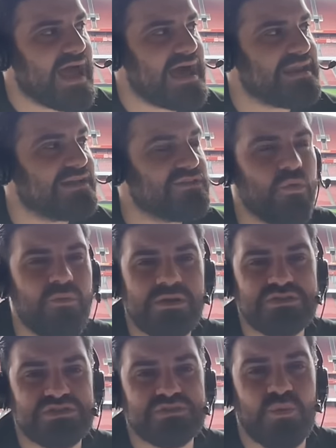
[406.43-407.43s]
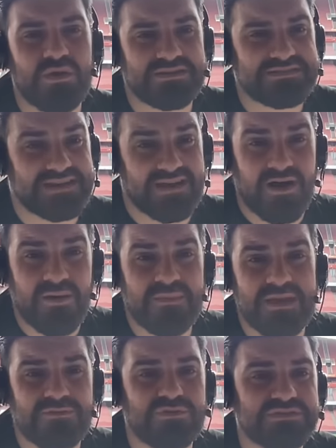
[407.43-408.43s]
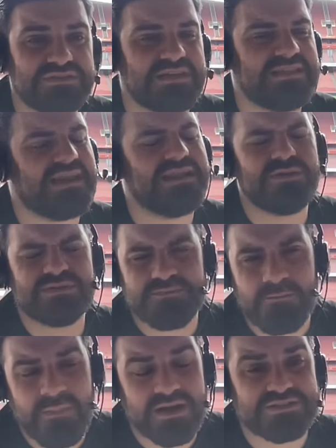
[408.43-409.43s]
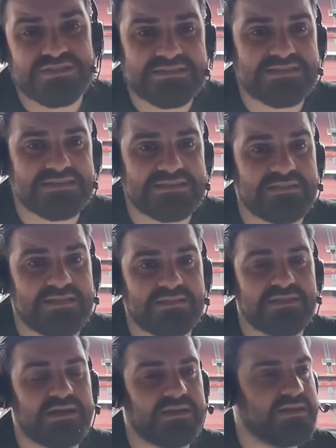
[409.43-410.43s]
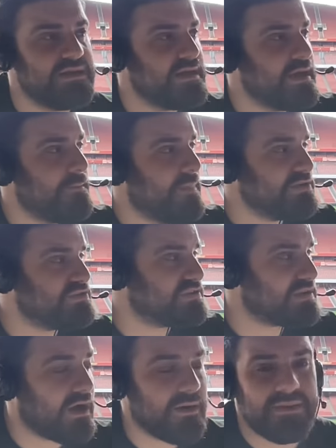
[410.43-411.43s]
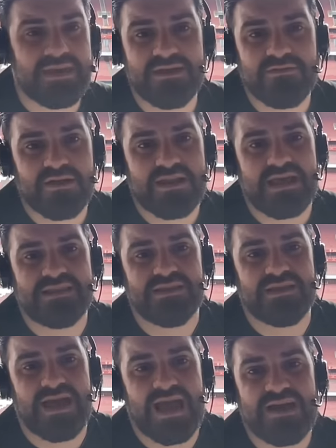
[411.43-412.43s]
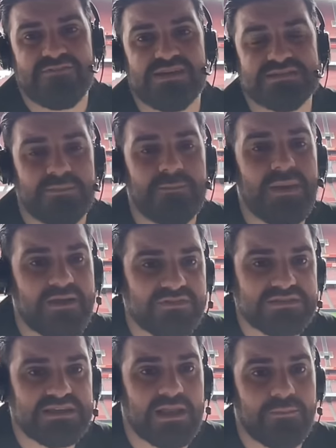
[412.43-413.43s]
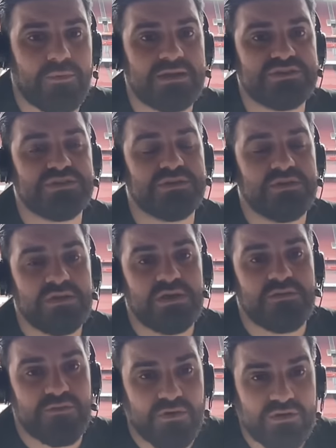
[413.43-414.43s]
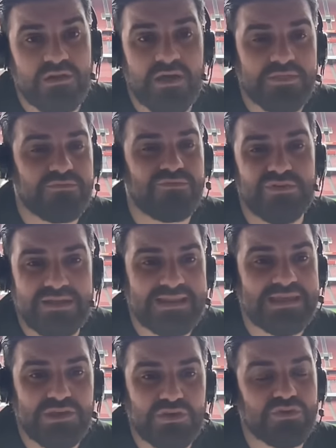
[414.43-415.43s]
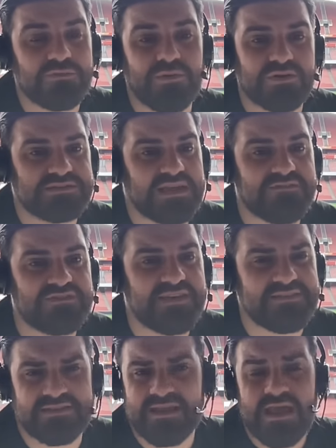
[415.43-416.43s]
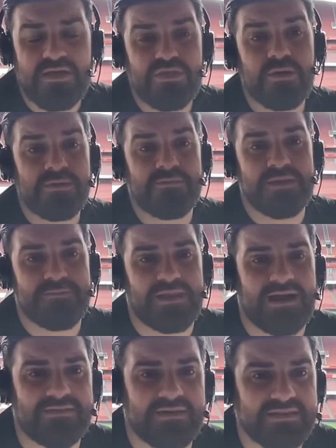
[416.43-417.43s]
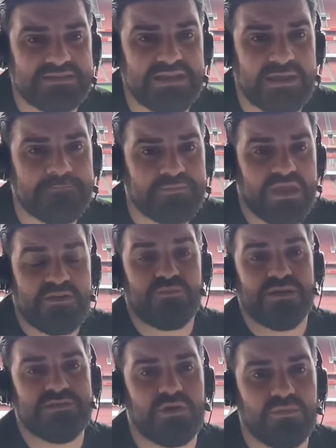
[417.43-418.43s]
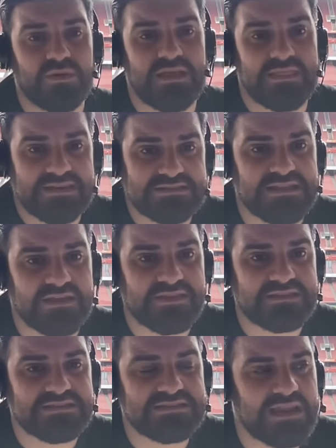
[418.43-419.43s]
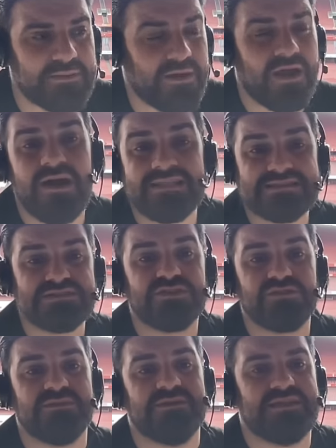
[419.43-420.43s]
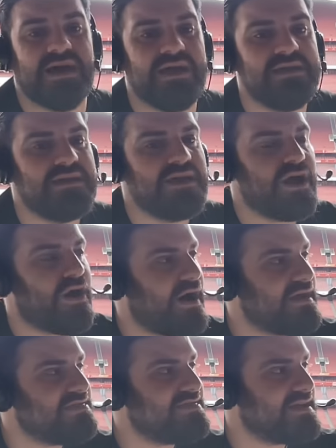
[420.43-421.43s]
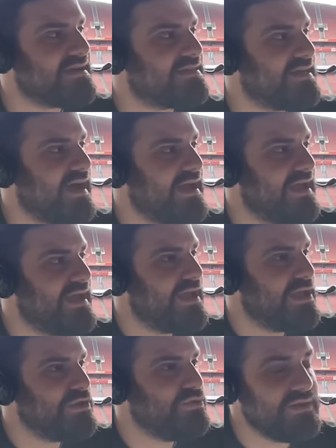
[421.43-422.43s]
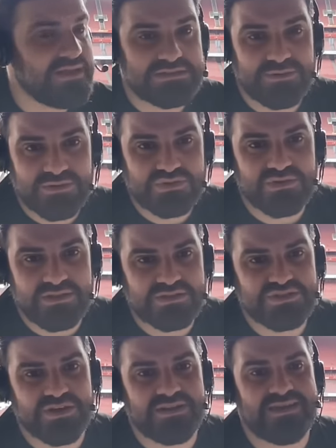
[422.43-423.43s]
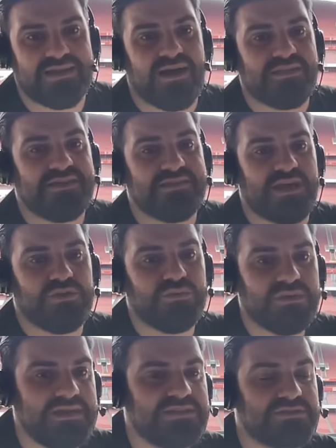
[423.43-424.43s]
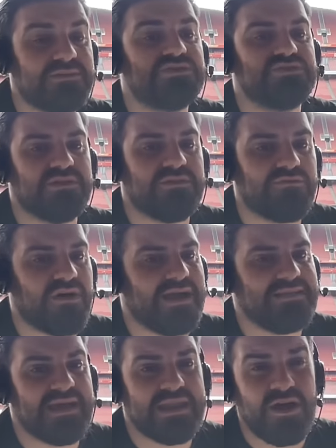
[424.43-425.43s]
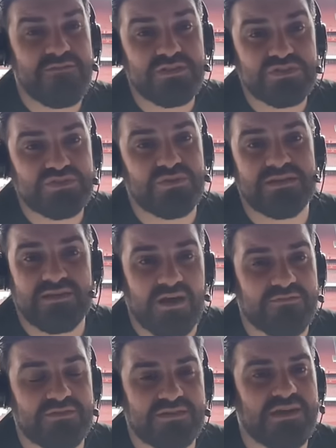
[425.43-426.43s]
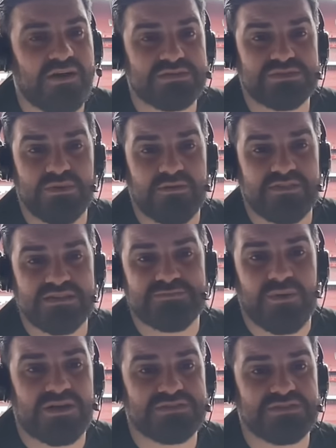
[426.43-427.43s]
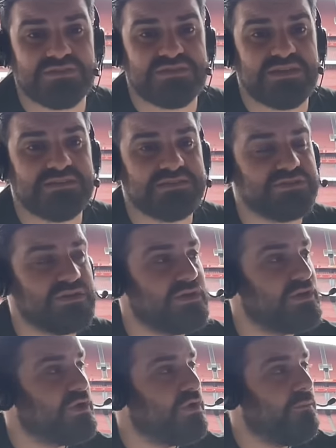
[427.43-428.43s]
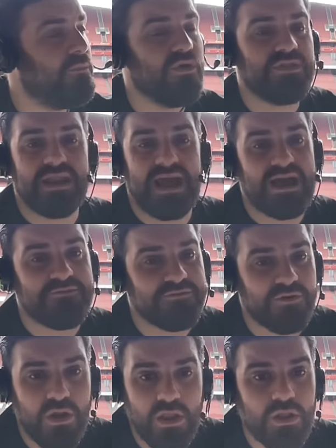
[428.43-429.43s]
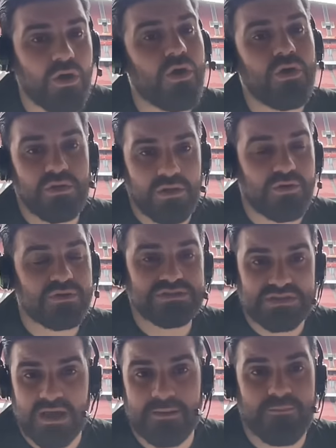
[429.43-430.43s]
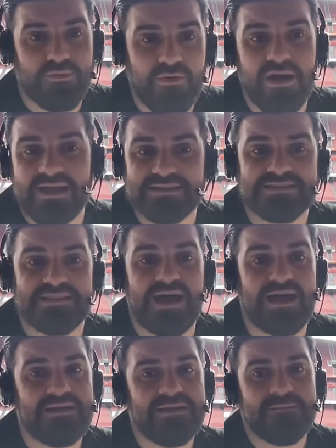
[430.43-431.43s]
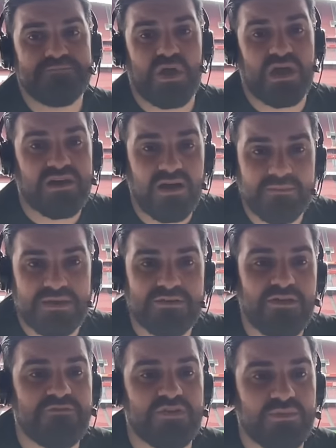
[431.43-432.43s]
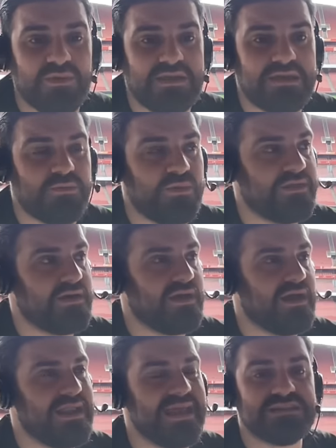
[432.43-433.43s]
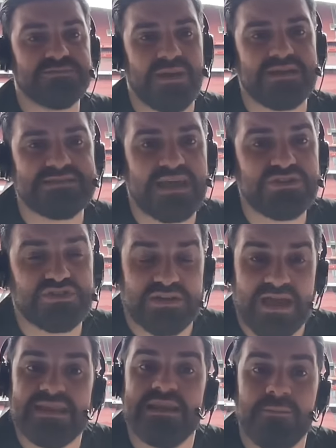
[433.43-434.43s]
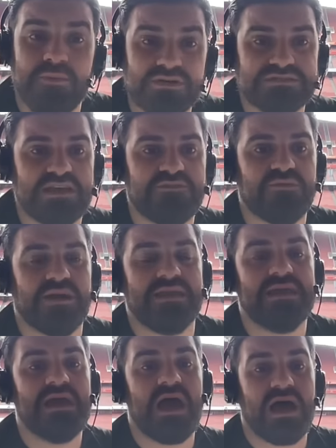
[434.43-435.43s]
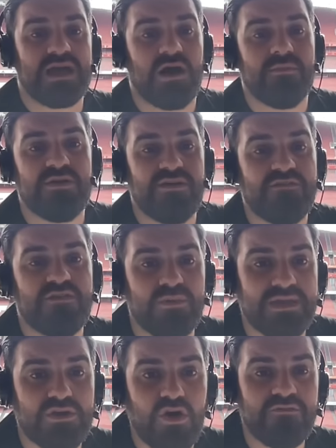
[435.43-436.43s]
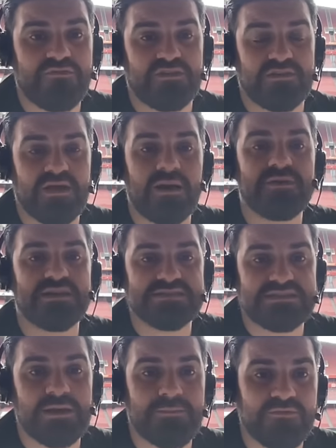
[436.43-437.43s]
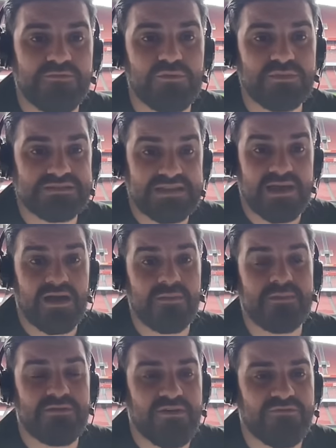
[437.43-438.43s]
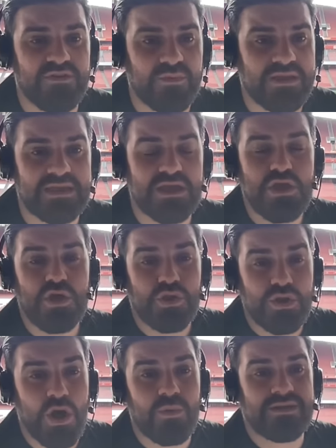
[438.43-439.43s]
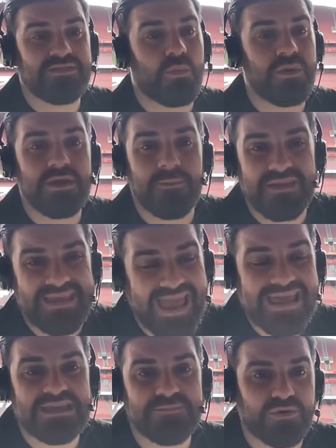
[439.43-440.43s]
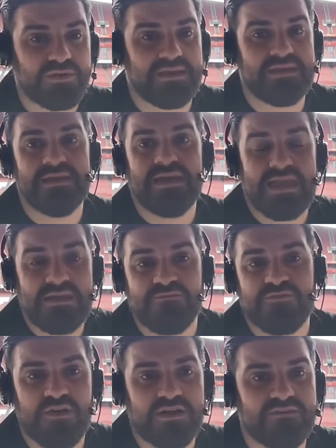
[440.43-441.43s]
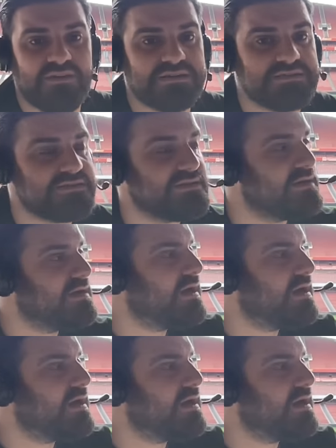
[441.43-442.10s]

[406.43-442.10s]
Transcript: And I almost just want us to come here on Sunday, and I know it's much easier said than done, but just come here and have it as a bit of a celebration for another really good positive season. There'll be people out there that say, if we don't win it, there's nothing to celebrate. I disagree with that. I think that you need to enjoy the journey. I think you need to enjoy the ride. And I've enjoyed covering the Arsenal over these past two seasons more than I have for a long, long time prior to that. I come here every week with an expectation, and in a positive way. I come here every week confident that I'm going to see a performance, and I come here every week knowing that we could beat anybody in front of us.